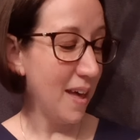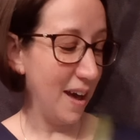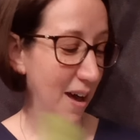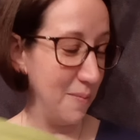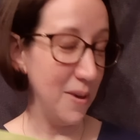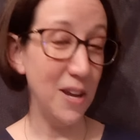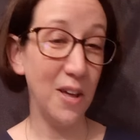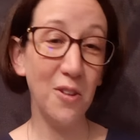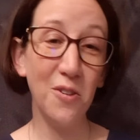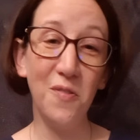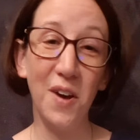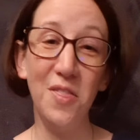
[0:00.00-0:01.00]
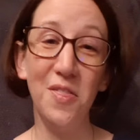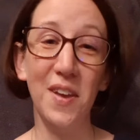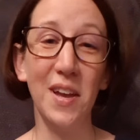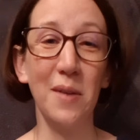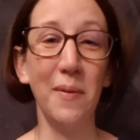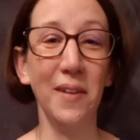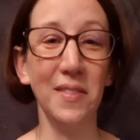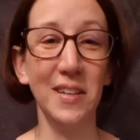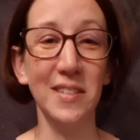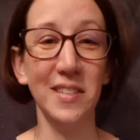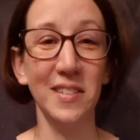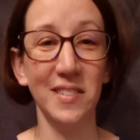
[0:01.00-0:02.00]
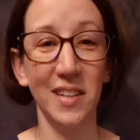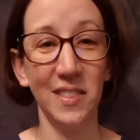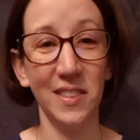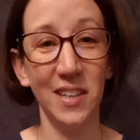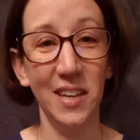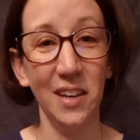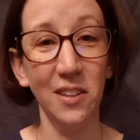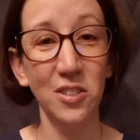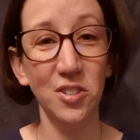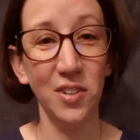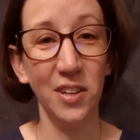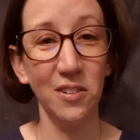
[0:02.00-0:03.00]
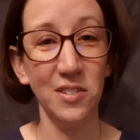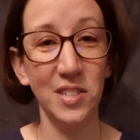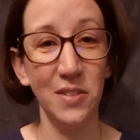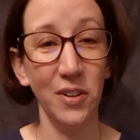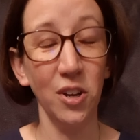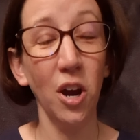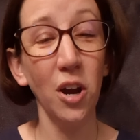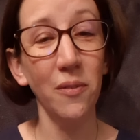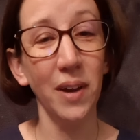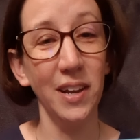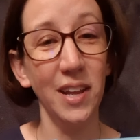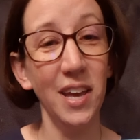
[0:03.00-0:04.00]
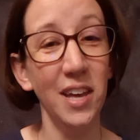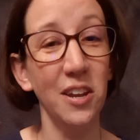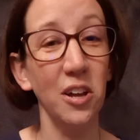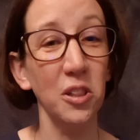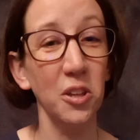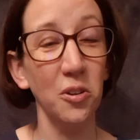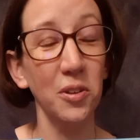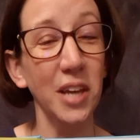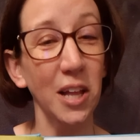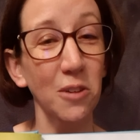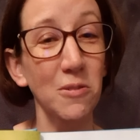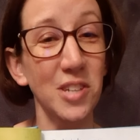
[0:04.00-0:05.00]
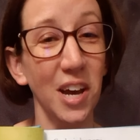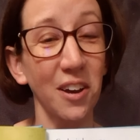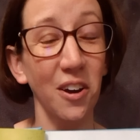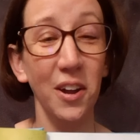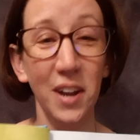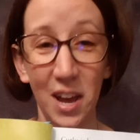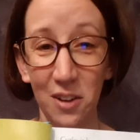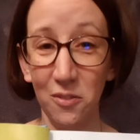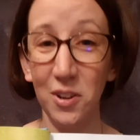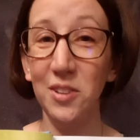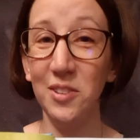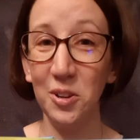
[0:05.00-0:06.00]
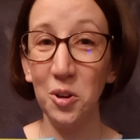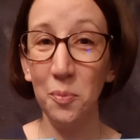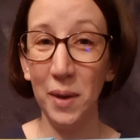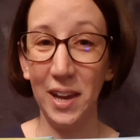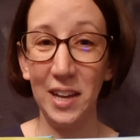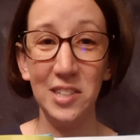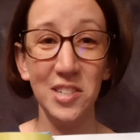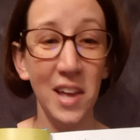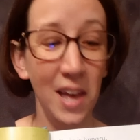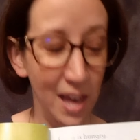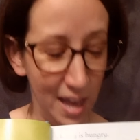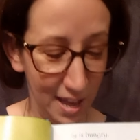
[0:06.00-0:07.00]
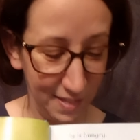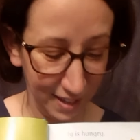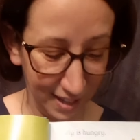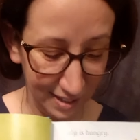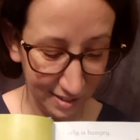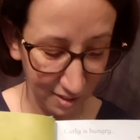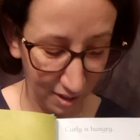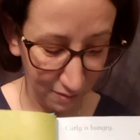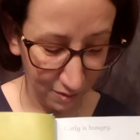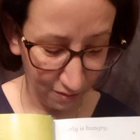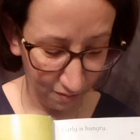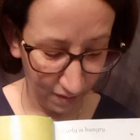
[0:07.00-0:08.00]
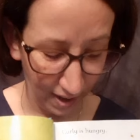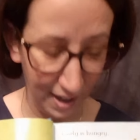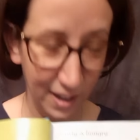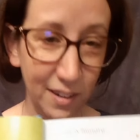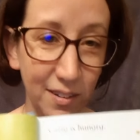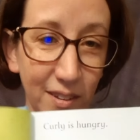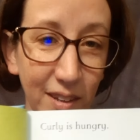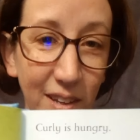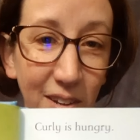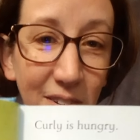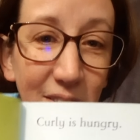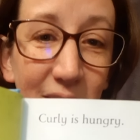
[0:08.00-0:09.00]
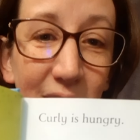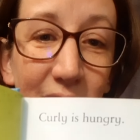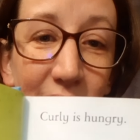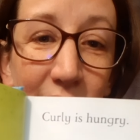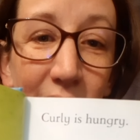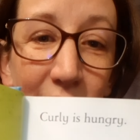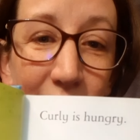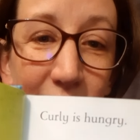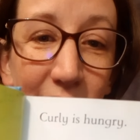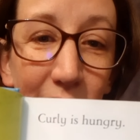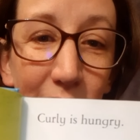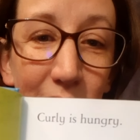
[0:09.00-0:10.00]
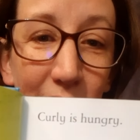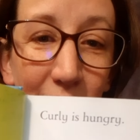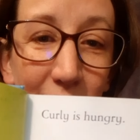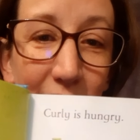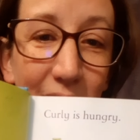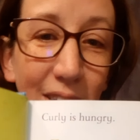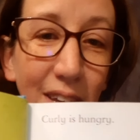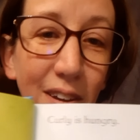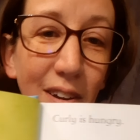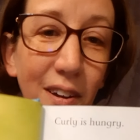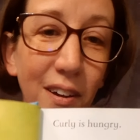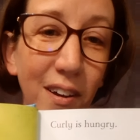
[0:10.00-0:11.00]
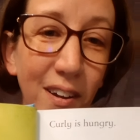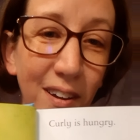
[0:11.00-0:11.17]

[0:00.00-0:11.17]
Another fun thing about this is that the illustrator, Stephen Cartwright, hid a little yellow duck on every single page, and the kids love to find, like here's the yellow duck right here,